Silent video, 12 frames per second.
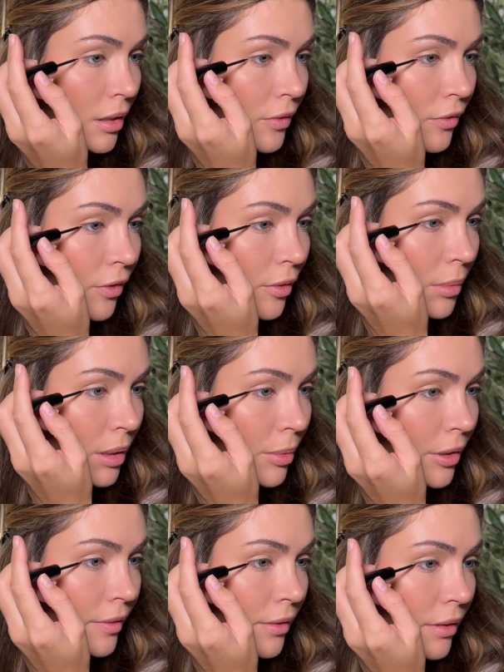For me
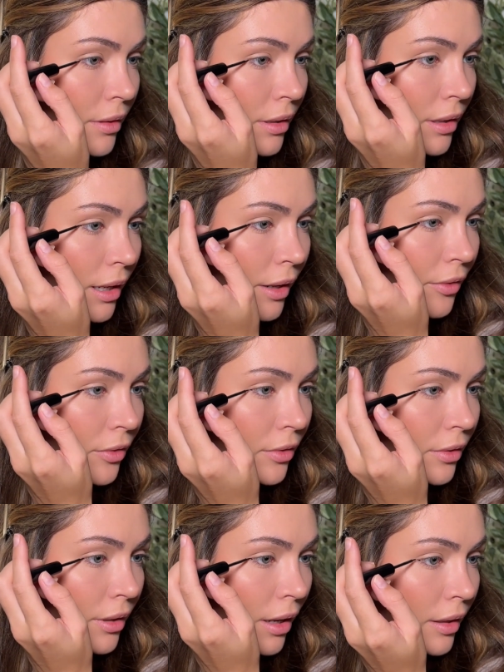personally, I used to
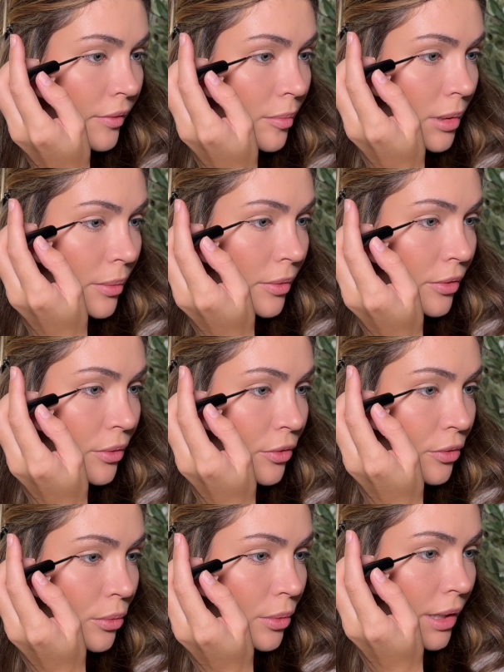not even be able to go to
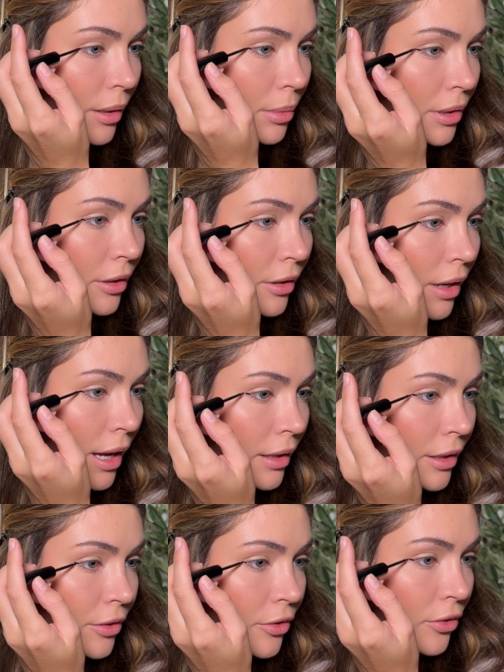school without putting on
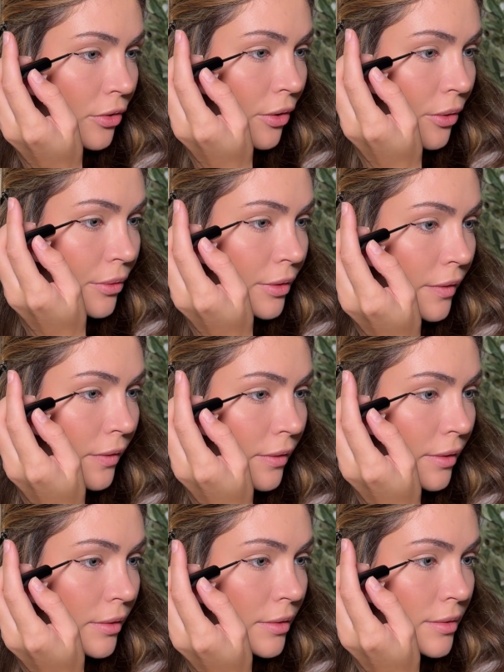eyeliner, so this
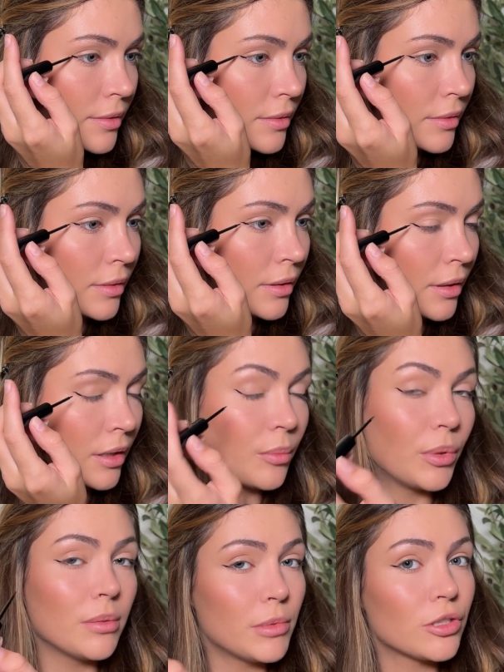is
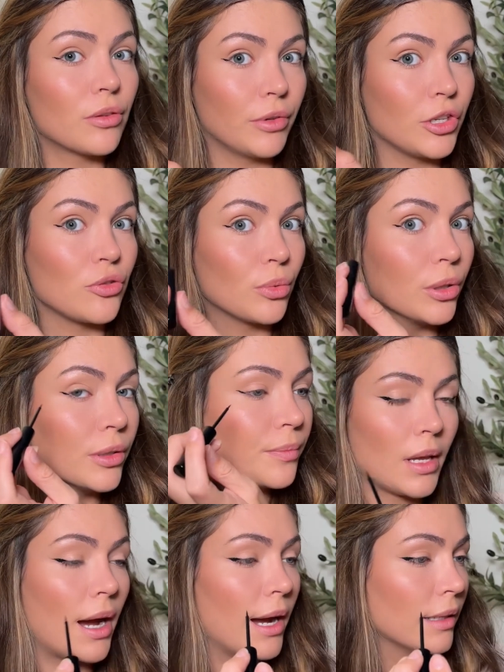pretty much a ritual.
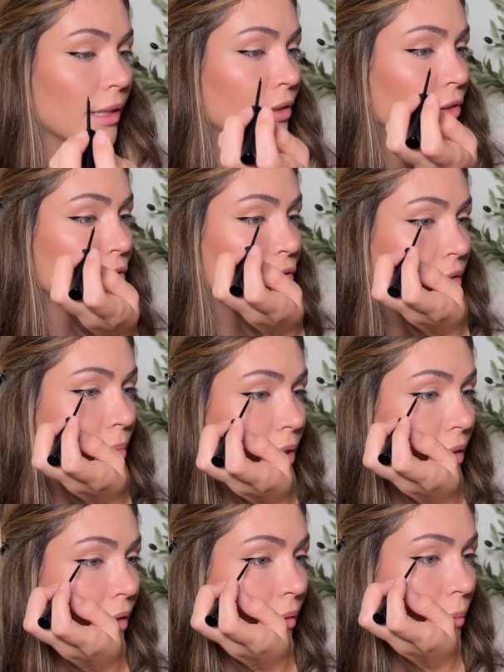Eyeliner used to be
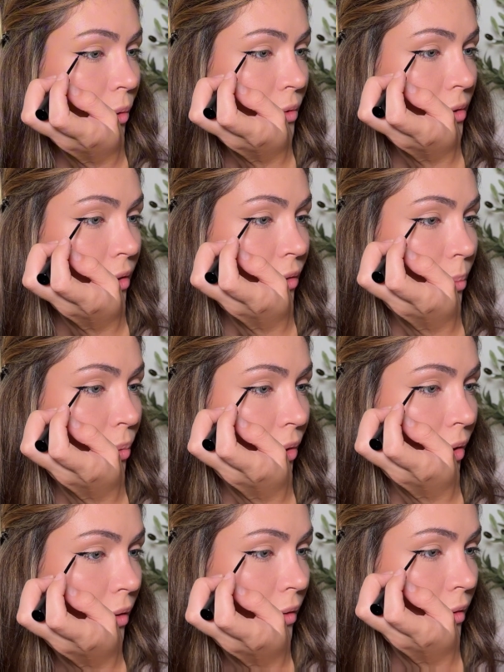the most
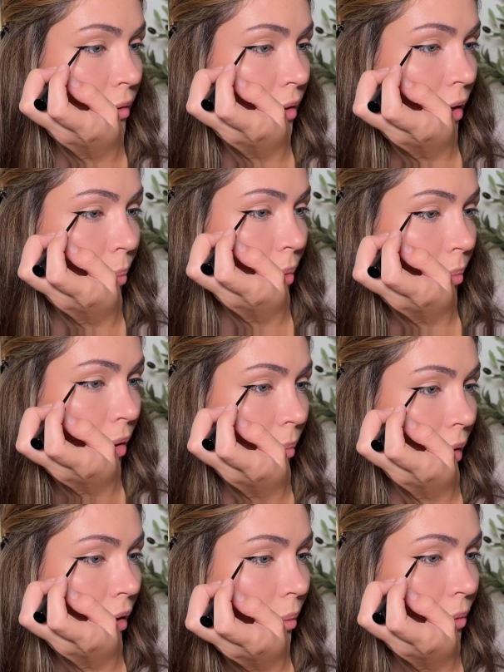important step in my
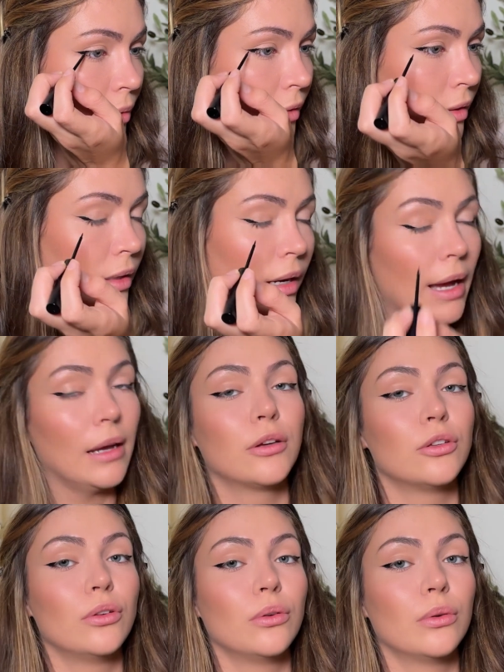makeup routine. I could
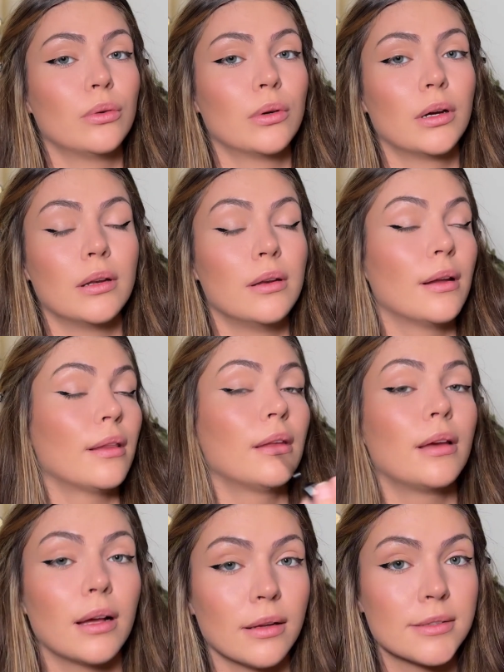do nothing
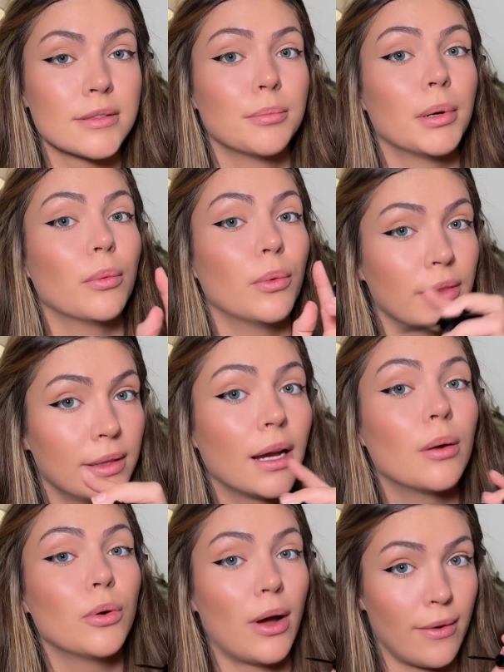else, but one thing I
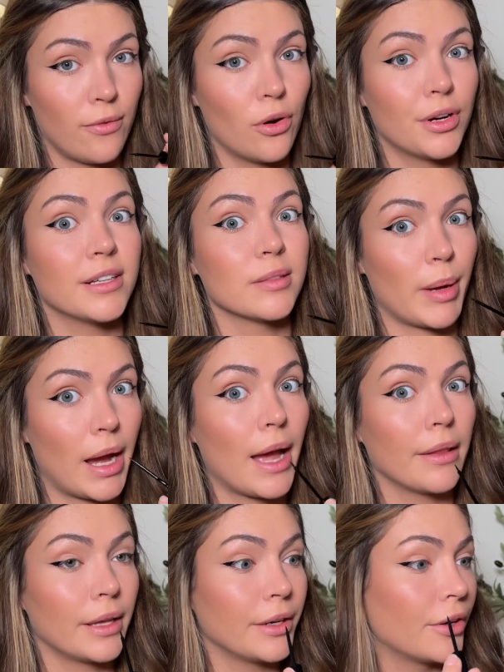will have on is my
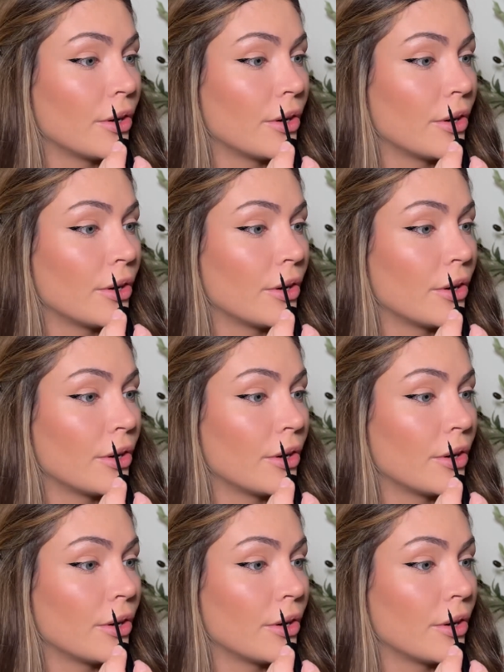eyeliner.